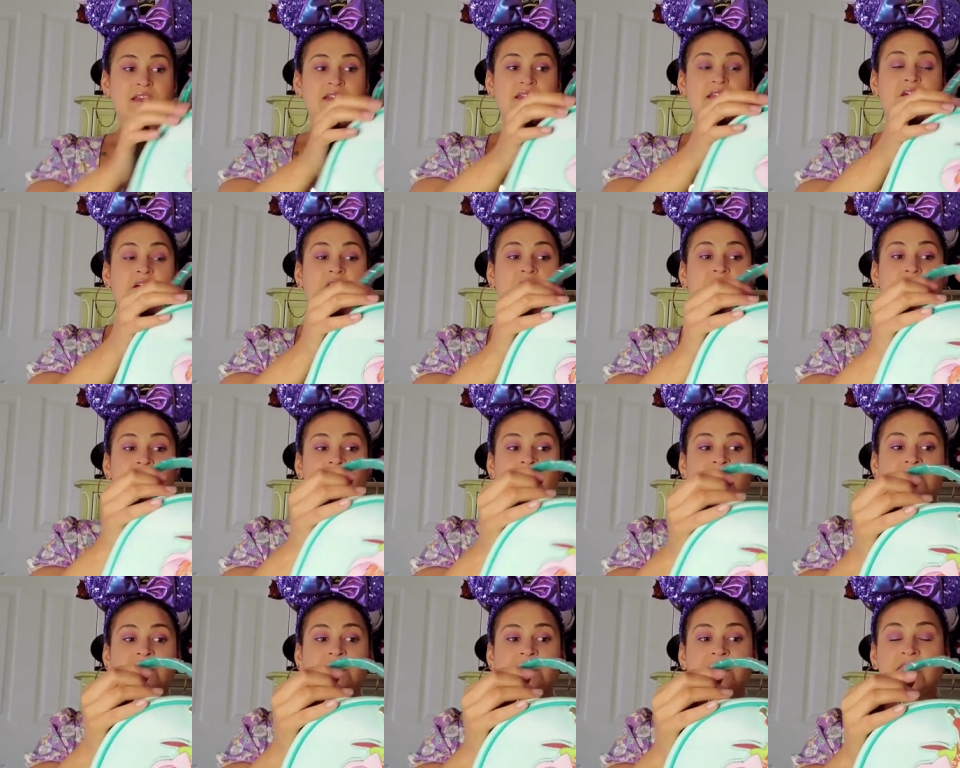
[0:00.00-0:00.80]
Now
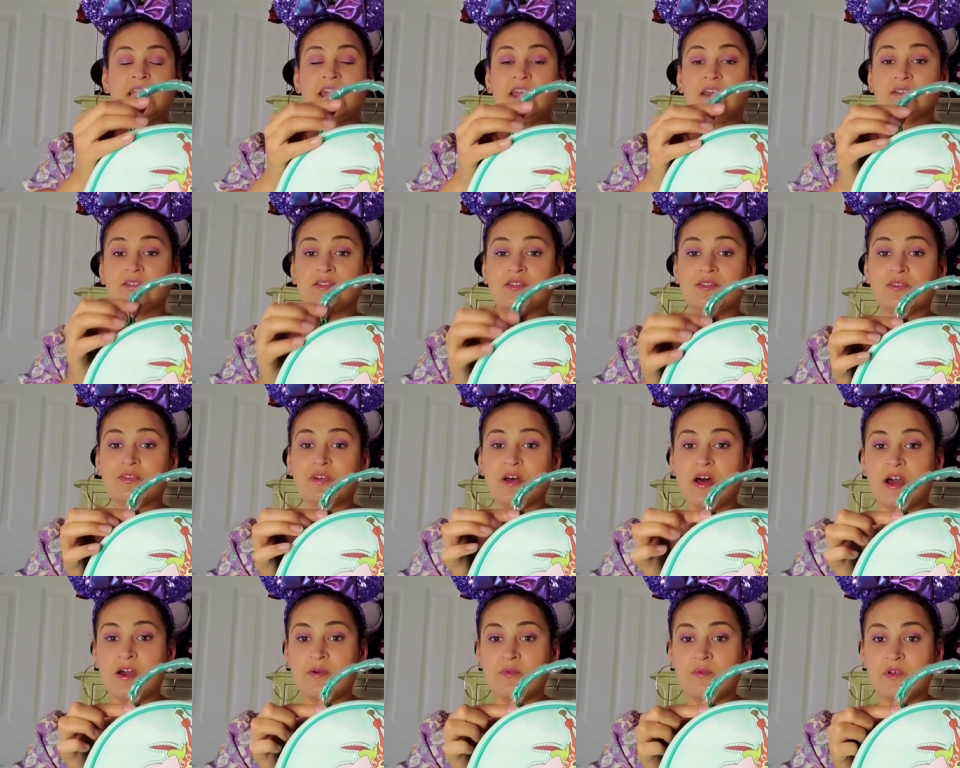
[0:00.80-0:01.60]
this
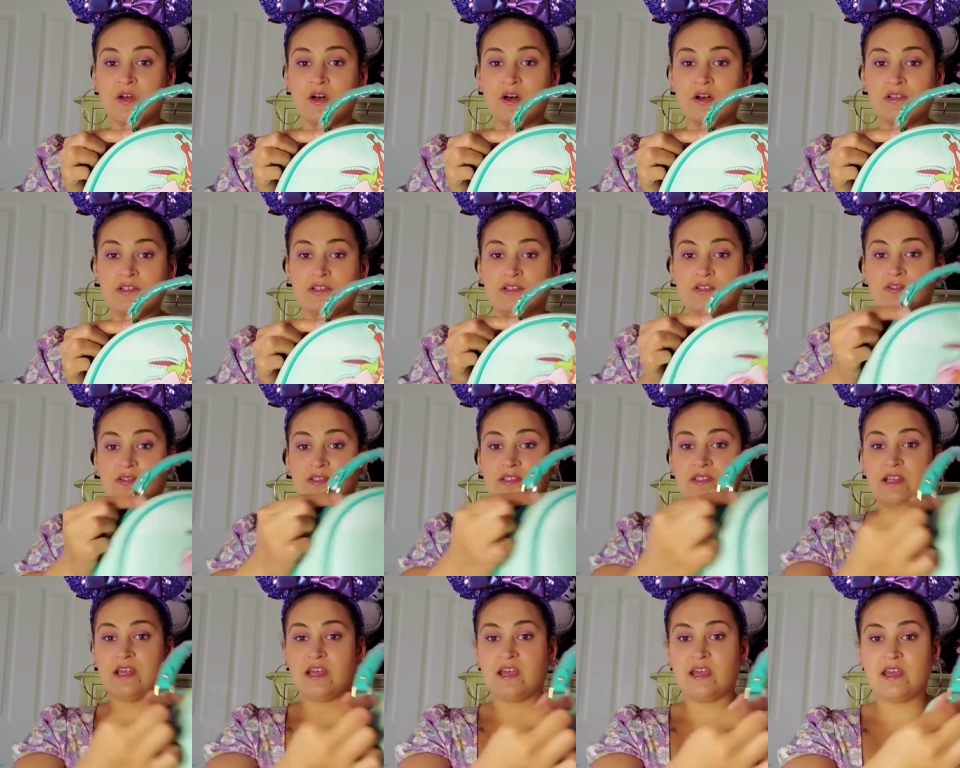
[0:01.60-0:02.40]
handle, I will also
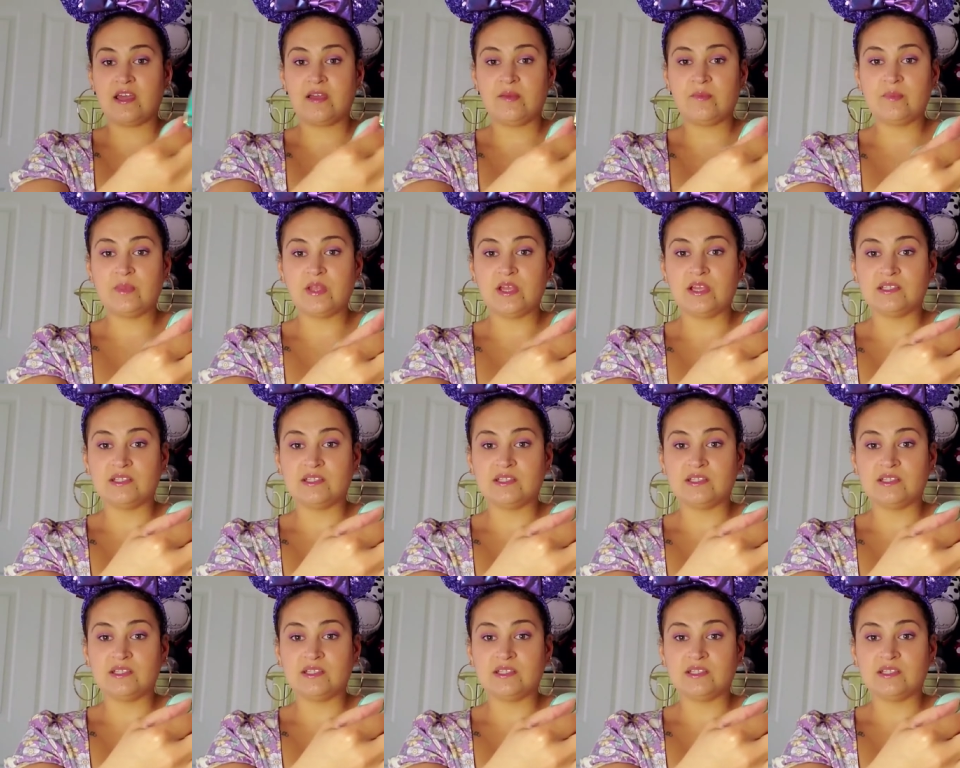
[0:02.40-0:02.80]
say,